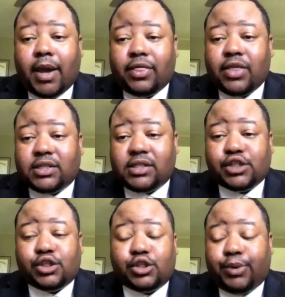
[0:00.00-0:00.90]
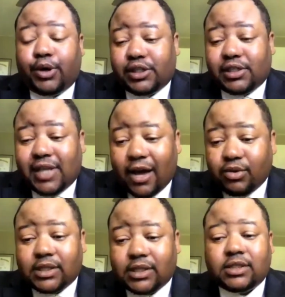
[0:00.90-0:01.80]
the decision to purchase
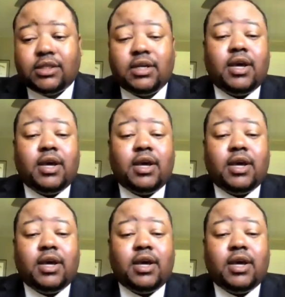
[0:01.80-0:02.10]
houses,